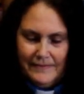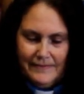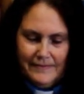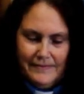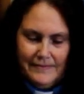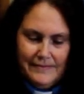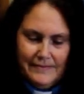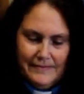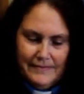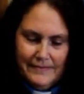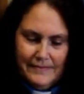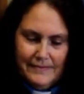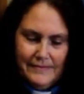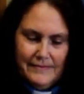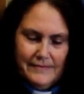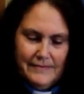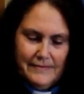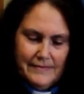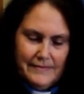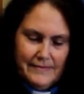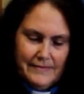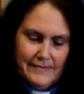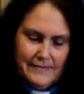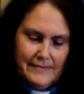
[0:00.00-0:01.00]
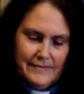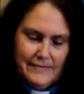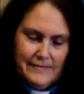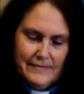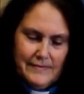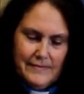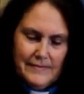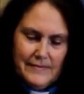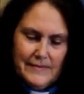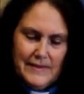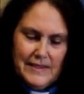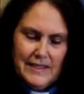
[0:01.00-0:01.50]

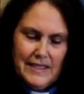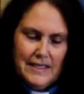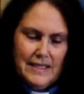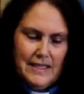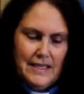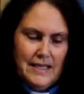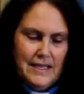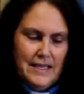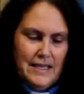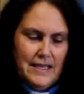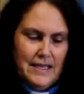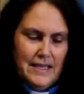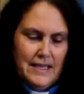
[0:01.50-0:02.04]
[no speech]